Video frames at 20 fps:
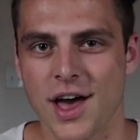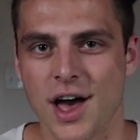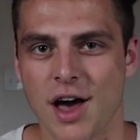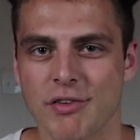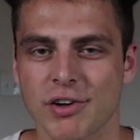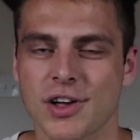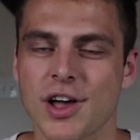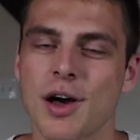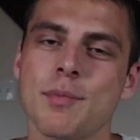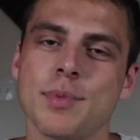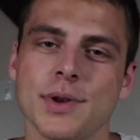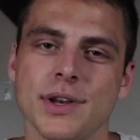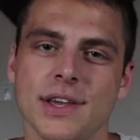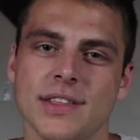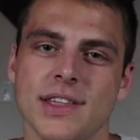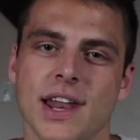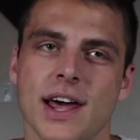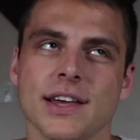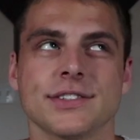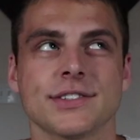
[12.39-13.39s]
of a
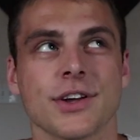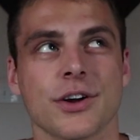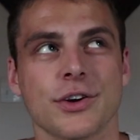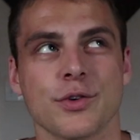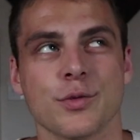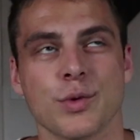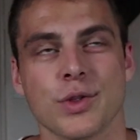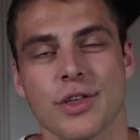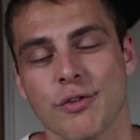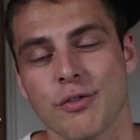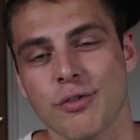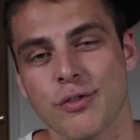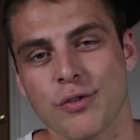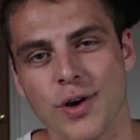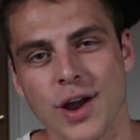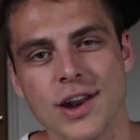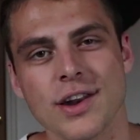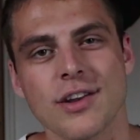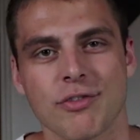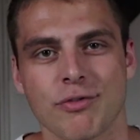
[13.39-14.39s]
company that I started with a
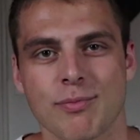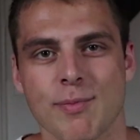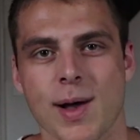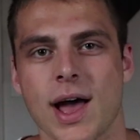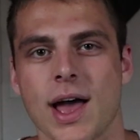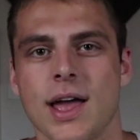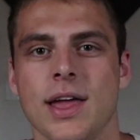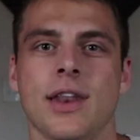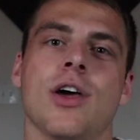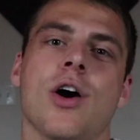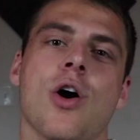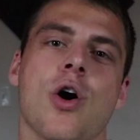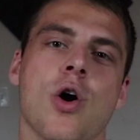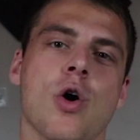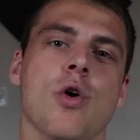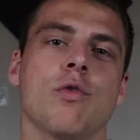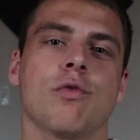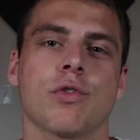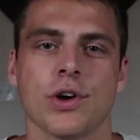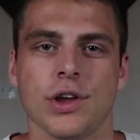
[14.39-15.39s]
friend of mine
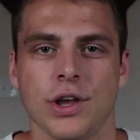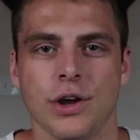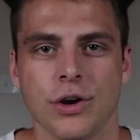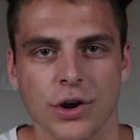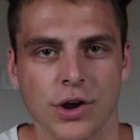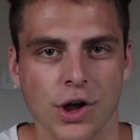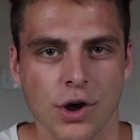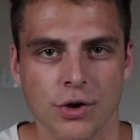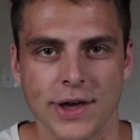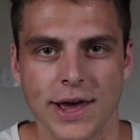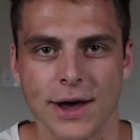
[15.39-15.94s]
over a year ago